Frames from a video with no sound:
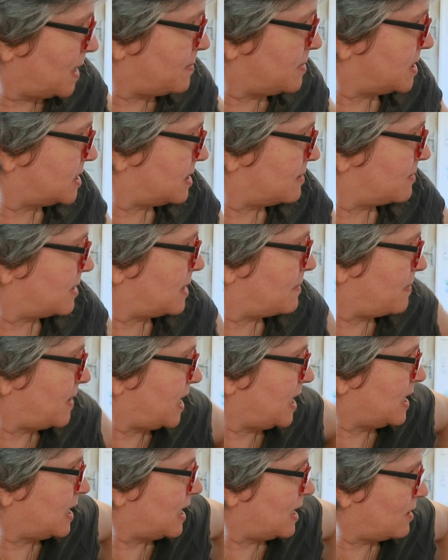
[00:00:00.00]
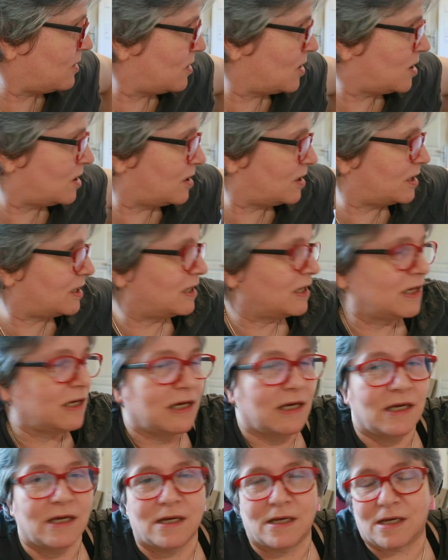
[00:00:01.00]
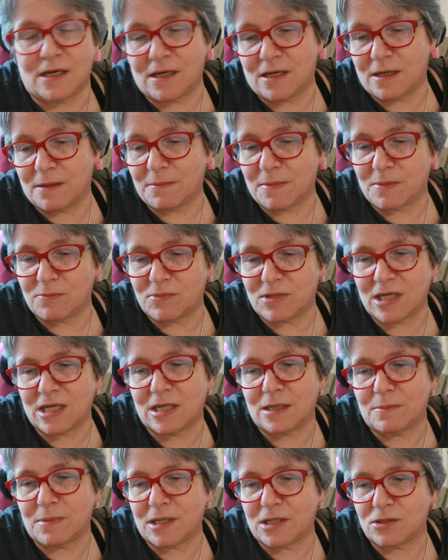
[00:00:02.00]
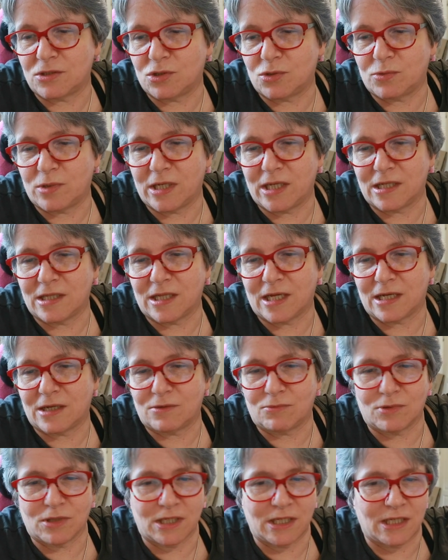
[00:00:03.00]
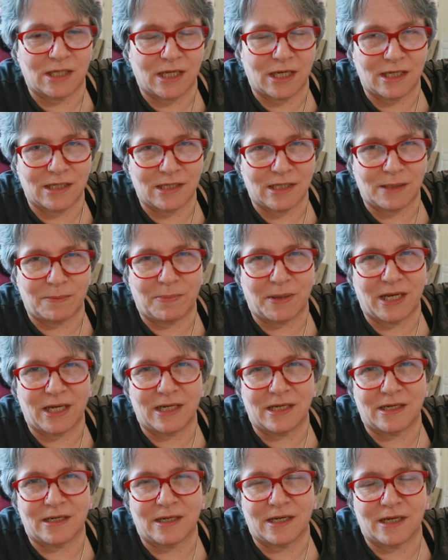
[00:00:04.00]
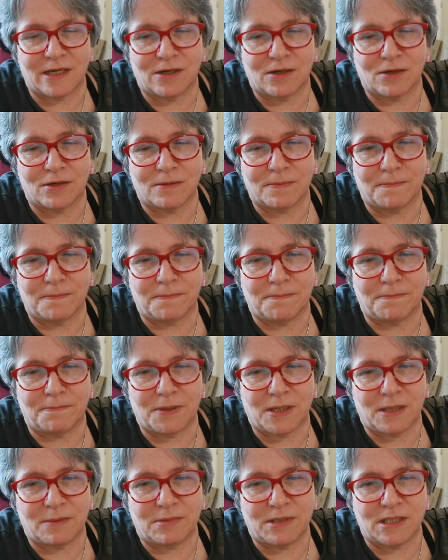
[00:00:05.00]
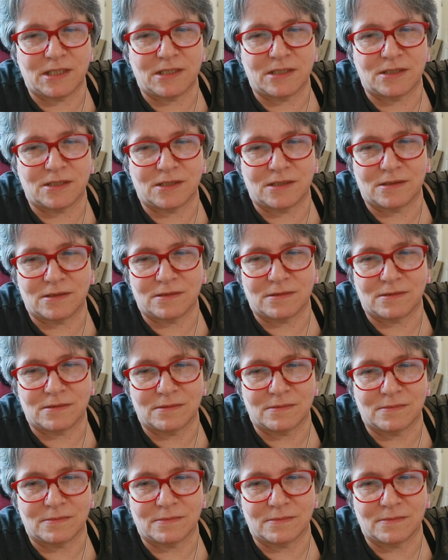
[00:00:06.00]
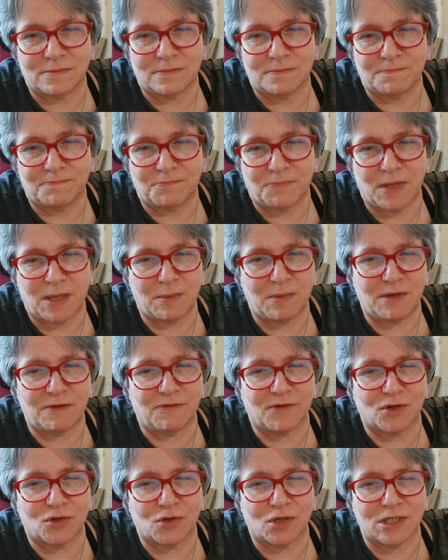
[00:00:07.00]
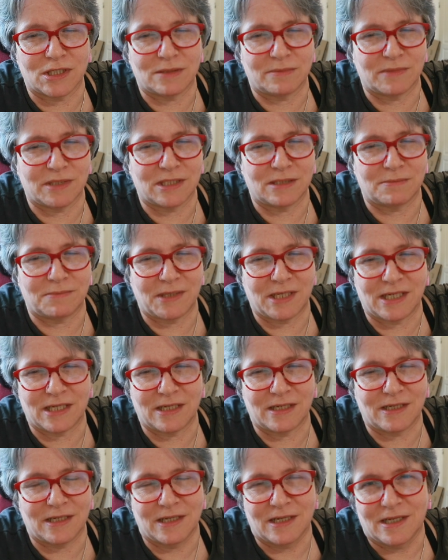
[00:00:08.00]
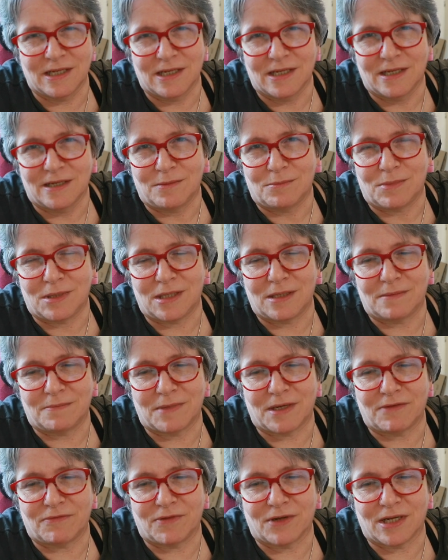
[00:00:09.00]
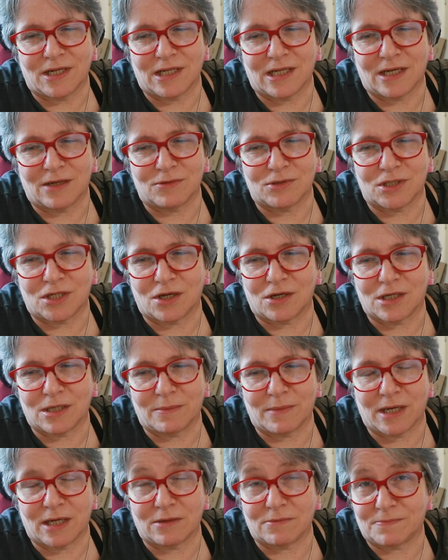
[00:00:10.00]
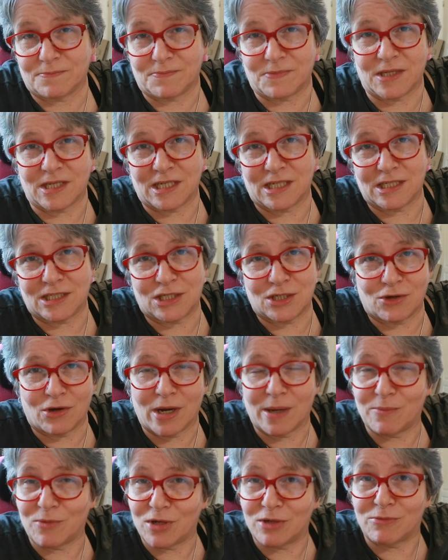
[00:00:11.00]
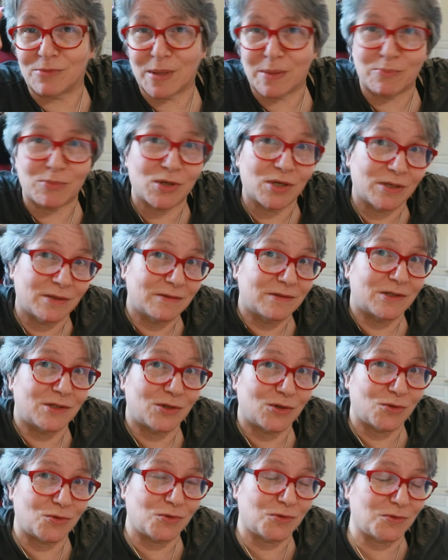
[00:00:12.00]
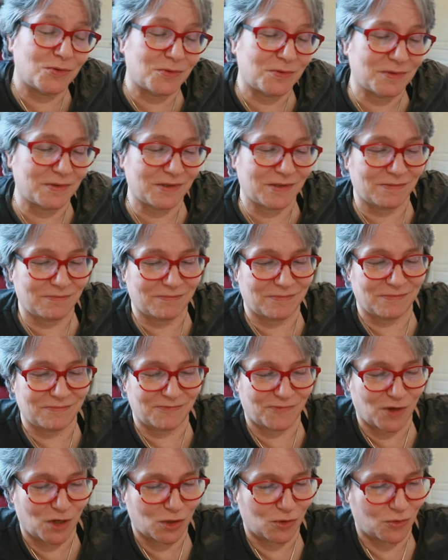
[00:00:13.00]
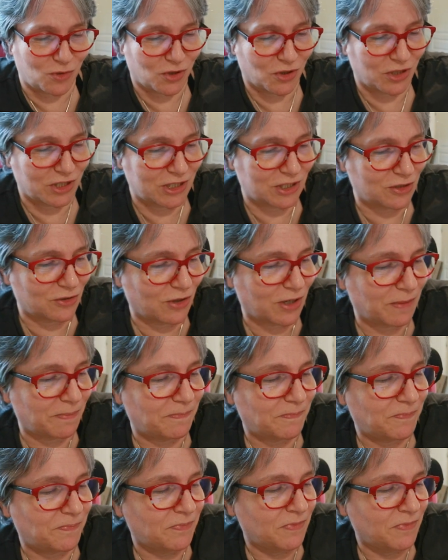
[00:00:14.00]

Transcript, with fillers: babies I'm going to paint hair on. Um, I'm thinking about doing like really lightly painted hair babies maybe for Christmas. Me and me and my friend I was talking about the Instagram one. Remember, go follow her Instagram.